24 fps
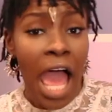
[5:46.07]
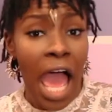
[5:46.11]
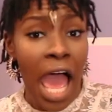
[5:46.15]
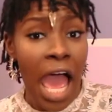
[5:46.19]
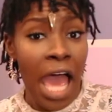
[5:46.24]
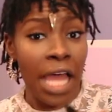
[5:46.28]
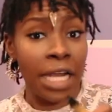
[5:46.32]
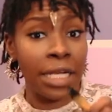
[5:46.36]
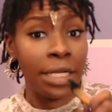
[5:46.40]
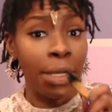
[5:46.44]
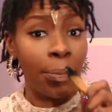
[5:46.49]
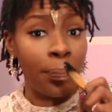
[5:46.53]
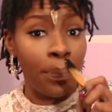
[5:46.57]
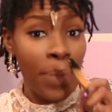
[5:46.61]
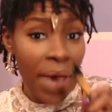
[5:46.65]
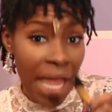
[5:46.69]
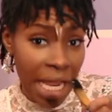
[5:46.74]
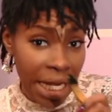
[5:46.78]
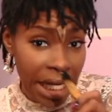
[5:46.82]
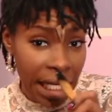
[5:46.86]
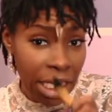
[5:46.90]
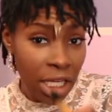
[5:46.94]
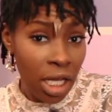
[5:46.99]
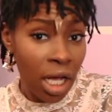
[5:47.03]
And
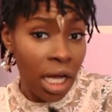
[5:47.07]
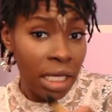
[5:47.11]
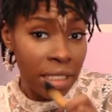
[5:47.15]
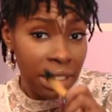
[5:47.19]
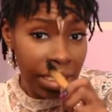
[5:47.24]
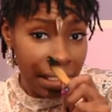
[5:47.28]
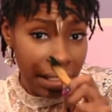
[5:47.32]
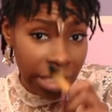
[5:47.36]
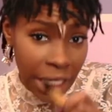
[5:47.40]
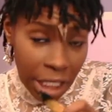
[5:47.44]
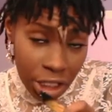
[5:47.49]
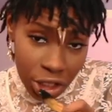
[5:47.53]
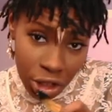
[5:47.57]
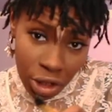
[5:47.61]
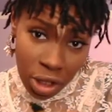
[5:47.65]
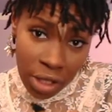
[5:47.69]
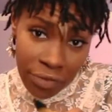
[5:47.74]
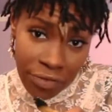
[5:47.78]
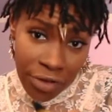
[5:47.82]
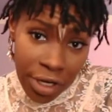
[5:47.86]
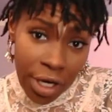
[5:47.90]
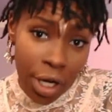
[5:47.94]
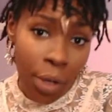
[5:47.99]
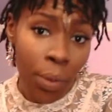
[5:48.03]
depending on the texture
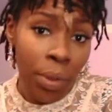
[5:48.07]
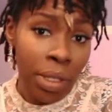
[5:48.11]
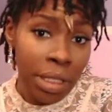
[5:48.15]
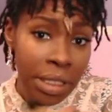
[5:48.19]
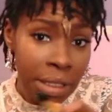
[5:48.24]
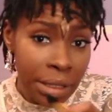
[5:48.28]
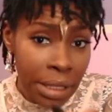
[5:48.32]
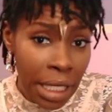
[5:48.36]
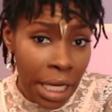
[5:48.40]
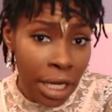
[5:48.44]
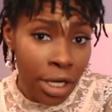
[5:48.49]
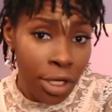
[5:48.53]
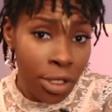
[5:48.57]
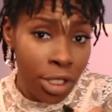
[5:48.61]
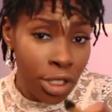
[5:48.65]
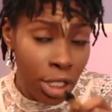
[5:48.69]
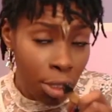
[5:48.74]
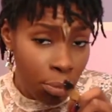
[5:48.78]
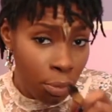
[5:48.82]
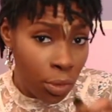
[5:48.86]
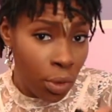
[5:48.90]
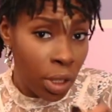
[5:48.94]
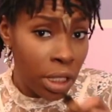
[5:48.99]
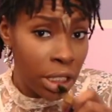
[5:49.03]
of hair will
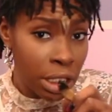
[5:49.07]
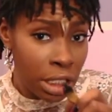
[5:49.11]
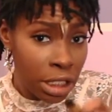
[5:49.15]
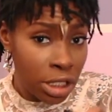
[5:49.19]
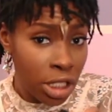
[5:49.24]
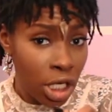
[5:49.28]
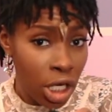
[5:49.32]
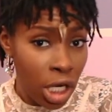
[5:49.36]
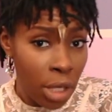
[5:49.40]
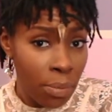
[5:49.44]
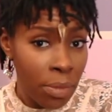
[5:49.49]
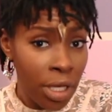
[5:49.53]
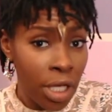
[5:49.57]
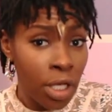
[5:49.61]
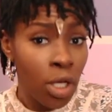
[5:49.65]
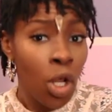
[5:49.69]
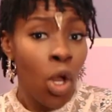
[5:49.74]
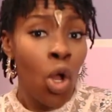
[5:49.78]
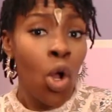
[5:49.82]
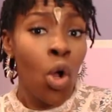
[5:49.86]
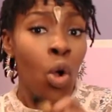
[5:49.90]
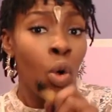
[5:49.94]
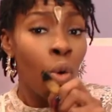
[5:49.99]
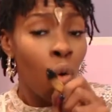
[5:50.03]
determine
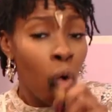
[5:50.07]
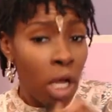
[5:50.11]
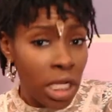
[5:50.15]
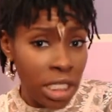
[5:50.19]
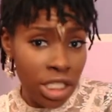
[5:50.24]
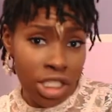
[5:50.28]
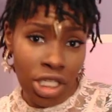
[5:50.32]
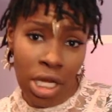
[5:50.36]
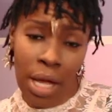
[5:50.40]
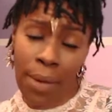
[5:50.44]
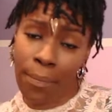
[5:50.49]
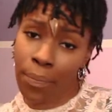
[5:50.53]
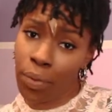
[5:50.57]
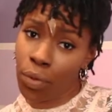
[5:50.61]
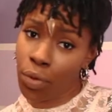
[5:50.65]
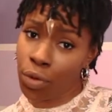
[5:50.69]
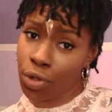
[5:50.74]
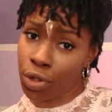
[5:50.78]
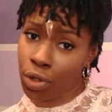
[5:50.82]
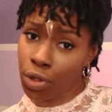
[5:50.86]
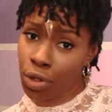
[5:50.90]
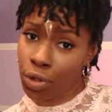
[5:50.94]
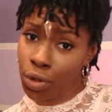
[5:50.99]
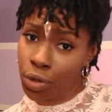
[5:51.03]
what shampoo
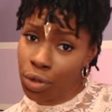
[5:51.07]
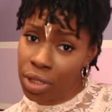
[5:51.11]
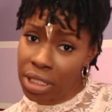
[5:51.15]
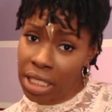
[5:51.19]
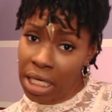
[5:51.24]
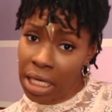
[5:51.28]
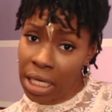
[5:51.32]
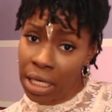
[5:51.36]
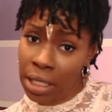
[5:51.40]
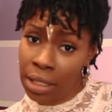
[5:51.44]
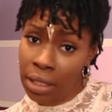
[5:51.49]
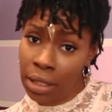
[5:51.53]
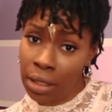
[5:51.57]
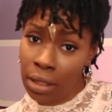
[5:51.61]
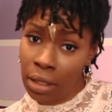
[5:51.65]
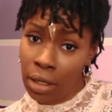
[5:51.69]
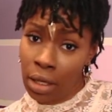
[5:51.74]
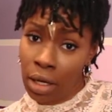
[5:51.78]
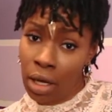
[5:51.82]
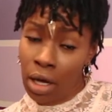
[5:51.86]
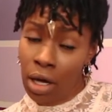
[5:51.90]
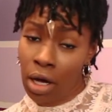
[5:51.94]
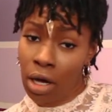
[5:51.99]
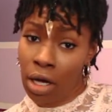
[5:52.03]
you're using.
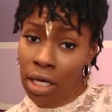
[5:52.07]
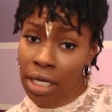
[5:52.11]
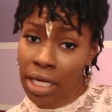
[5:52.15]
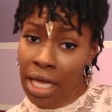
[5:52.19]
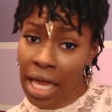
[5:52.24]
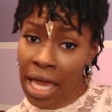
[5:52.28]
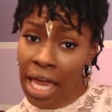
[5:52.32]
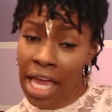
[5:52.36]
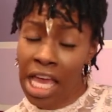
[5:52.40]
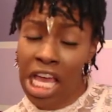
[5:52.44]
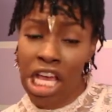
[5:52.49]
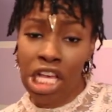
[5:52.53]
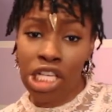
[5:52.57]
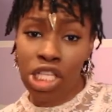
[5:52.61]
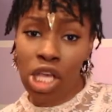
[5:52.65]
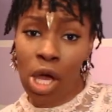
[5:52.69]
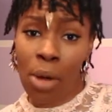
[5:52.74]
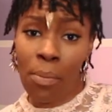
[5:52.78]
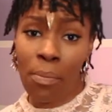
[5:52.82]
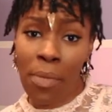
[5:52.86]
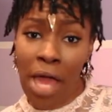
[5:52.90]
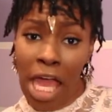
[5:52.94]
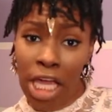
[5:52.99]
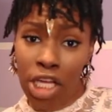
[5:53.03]
Okay?
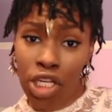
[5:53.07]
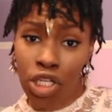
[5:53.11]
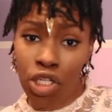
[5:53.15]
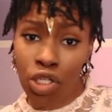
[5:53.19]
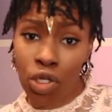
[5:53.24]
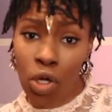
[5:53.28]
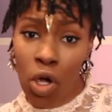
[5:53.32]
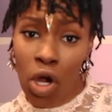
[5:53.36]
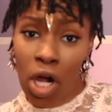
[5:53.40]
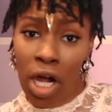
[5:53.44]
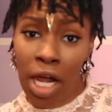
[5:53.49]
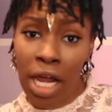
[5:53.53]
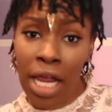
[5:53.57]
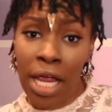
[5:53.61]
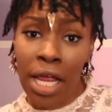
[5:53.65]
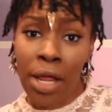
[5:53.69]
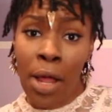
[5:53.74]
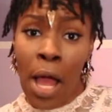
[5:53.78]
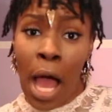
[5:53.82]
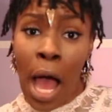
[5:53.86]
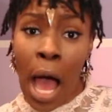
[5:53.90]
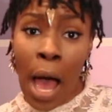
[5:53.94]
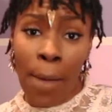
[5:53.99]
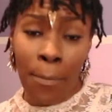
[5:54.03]
So make sure
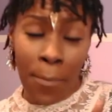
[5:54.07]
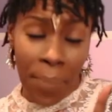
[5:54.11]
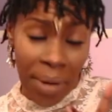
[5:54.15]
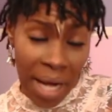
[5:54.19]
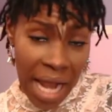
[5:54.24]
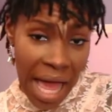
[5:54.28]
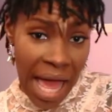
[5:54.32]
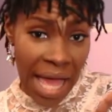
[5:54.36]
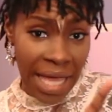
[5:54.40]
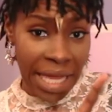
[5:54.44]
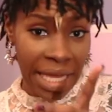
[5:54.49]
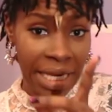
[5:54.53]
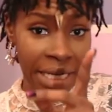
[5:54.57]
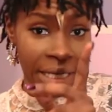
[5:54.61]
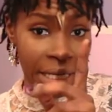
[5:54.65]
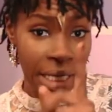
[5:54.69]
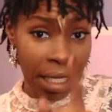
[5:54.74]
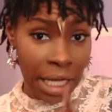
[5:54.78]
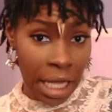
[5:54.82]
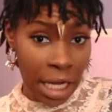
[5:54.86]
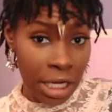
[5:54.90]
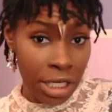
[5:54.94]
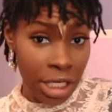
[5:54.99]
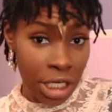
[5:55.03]
applying the
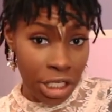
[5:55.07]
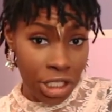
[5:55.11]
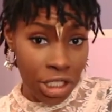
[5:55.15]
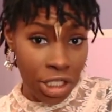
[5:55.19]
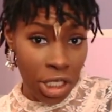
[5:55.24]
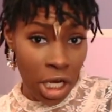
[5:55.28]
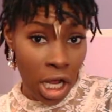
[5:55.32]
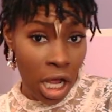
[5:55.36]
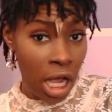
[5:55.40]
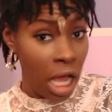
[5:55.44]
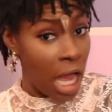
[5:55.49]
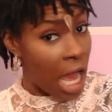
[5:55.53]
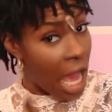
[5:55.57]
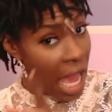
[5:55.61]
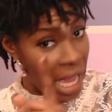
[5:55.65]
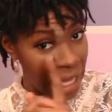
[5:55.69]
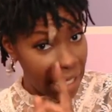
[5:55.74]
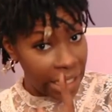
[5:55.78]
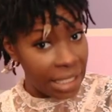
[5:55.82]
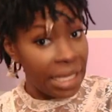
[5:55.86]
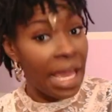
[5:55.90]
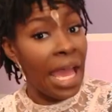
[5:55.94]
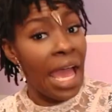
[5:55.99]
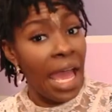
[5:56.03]
conditioner
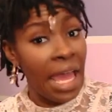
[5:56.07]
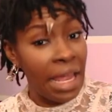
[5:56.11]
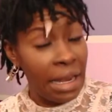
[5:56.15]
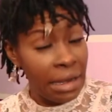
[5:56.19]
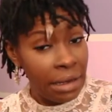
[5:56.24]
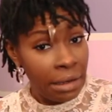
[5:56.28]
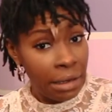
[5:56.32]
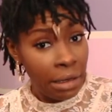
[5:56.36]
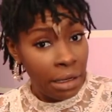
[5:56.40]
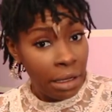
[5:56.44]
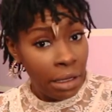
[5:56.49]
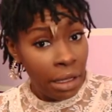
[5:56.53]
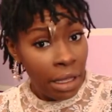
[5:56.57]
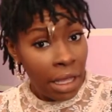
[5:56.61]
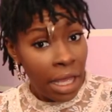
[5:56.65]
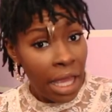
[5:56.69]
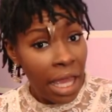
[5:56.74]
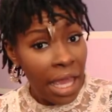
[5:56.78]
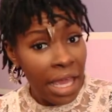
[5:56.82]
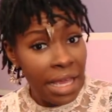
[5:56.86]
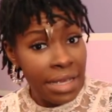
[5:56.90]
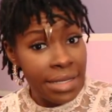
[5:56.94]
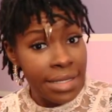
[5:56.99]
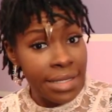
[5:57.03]
again
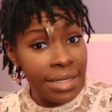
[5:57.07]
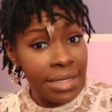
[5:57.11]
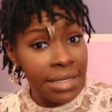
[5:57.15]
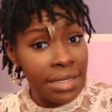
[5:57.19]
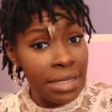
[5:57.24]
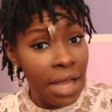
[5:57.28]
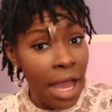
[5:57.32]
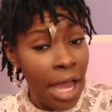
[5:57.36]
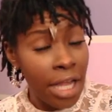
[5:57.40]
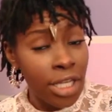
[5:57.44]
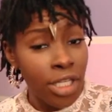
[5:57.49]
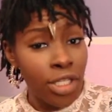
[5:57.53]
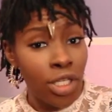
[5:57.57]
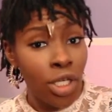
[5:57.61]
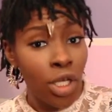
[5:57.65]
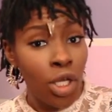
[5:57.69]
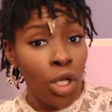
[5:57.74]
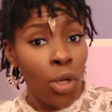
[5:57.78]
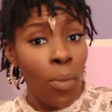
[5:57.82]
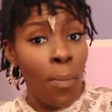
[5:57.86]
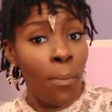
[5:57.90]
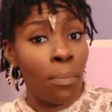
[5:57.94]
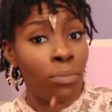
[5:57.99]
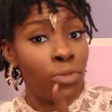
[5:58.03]
is not
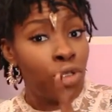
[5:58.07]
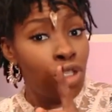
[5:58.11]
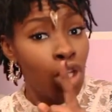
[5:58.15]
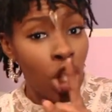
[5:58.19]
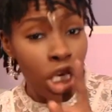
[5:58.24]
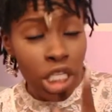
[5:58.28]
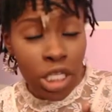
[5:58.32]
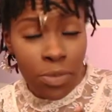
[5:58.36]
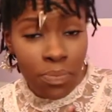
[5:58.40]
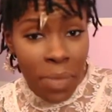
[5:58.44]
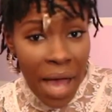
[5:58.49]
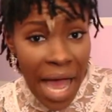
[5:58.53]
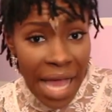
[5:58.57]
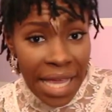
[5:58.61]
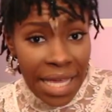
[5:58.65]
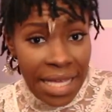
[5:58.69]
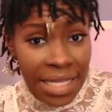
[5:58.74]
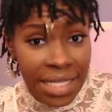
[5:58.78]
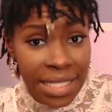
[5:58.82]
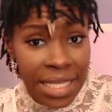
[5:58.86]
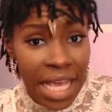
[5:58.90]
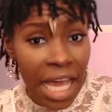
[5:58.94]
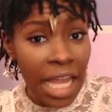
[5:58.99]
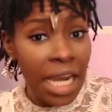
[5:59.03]
just by
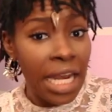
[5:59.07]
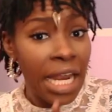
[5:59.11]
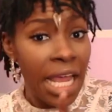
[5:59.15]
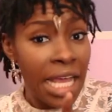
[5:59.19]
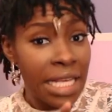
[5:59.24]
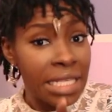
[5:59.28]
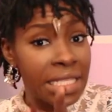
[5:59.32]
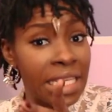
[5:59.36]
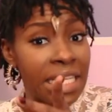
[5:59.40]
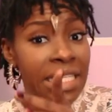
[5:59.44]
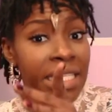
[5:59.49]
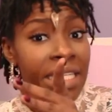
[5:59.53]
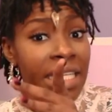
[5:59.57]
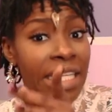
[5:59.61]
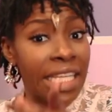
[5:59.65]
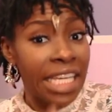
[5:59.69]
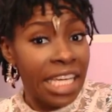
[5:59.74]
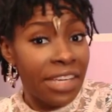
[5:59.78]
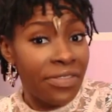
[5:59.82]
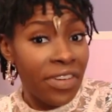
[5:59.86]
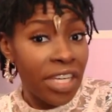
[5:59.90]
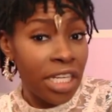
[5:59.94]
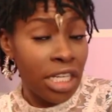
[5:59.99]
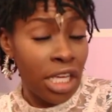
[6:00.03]
it, unless it's
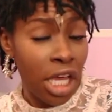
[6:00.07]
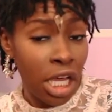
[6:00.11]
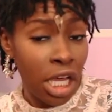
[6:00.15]
leave-in